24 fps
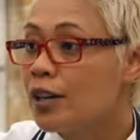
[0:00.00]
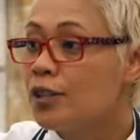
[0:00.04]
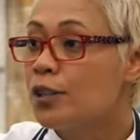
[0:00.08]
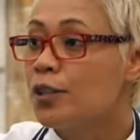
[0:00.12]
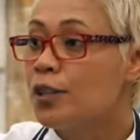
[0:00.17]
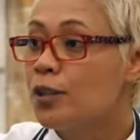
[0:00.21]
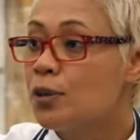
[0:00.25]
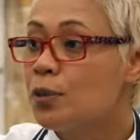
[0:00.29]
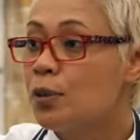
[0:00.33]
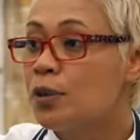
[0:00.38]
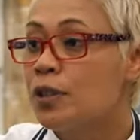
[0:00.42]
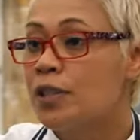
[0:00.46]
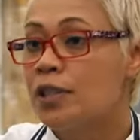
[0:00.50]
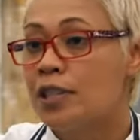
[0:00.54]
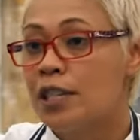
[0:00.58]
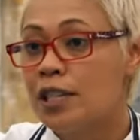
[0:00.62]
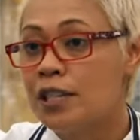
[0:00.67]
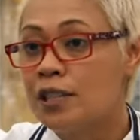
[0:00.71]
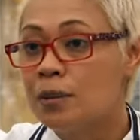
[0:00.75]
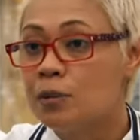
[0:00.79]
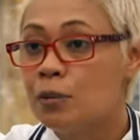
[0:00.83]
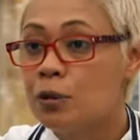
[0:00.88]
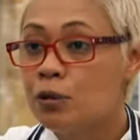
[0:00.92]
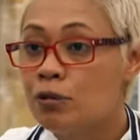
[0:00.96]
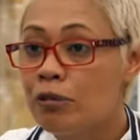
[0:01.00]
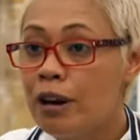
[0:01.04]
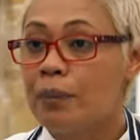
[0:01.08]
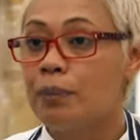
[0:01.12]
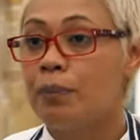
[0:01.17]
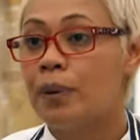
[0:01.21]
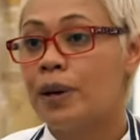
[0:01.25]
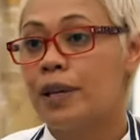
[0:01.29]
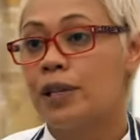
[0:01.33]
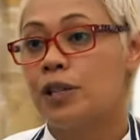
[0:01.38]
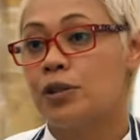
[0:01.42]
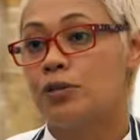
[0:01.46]
just want to see some
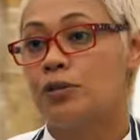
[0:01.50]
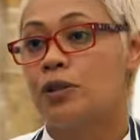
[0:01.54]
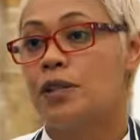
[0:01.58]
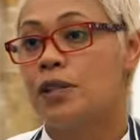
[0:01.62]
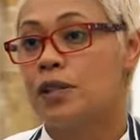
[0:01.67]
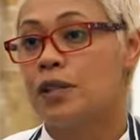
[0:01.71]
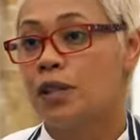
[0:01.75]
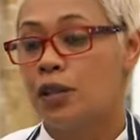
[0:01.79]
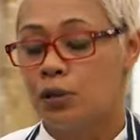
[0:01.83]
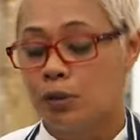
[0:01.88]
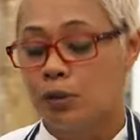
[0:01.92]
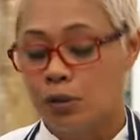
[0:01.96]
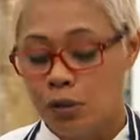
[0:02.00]
great pastry skills.